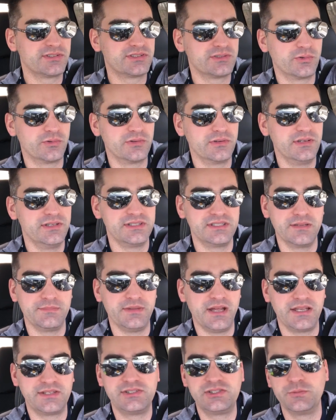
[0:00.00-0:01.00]
stories. I'm
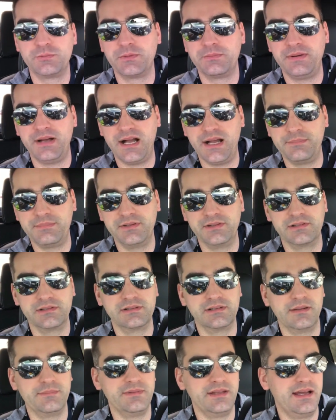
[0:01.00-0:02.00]
not super
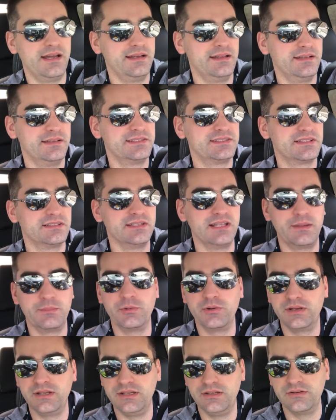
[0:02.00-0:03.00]
popular. I'm not a
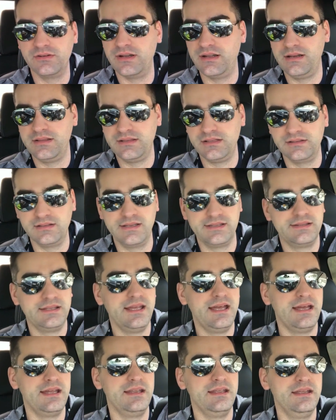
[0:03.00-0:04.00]
celebrity or anything like
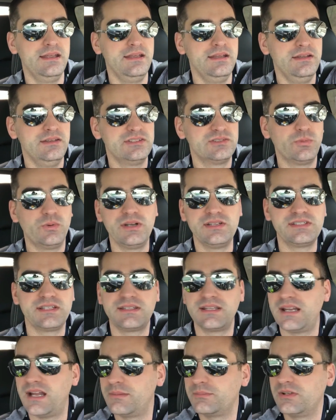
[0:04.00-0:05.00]
that. So what is it
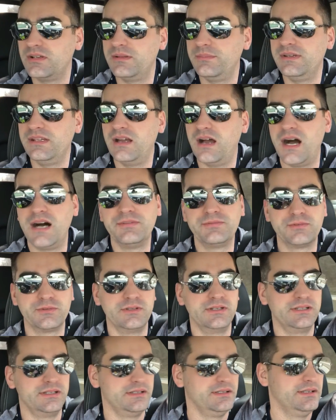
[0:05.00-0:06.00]
that I'm going to be
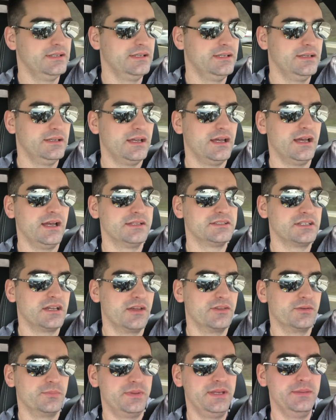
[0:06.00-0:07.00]
offering uh, to
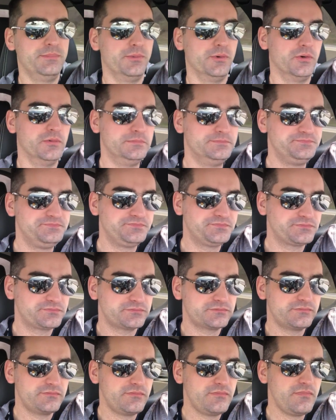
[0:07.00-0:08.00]
other people,
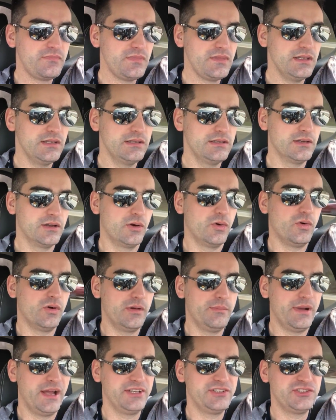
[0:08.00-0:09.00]
you know,
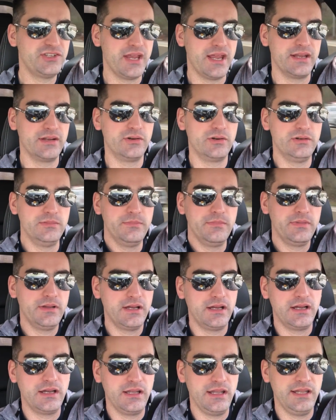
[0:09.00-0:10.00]
on my channel
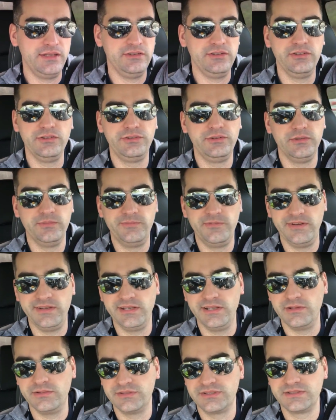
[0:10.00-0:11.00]
uh, and YouTube
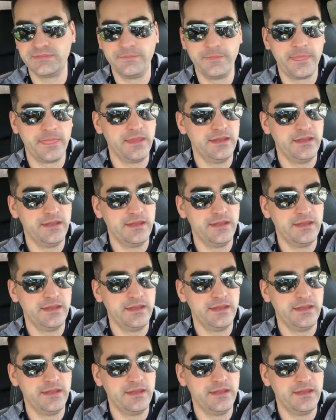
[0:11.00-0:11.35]
videos?